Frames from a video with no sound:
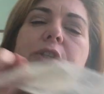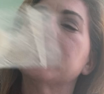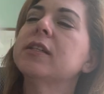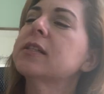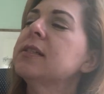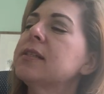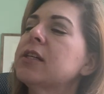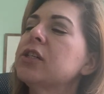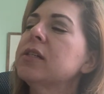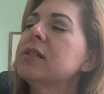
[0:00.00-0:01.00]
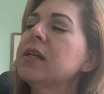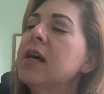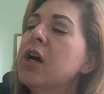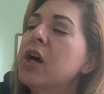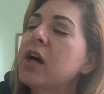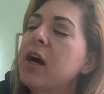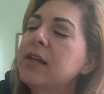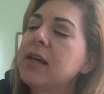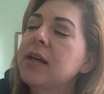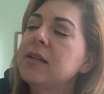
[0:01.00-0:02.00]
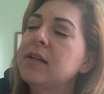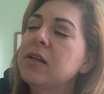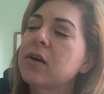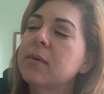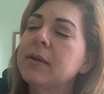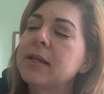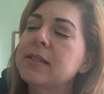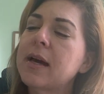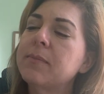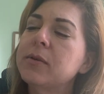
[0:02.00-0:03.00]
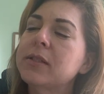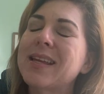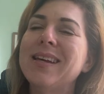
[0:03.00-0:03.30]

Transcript: Circus Concessions, Cotton Candy, Caramelized Apples, and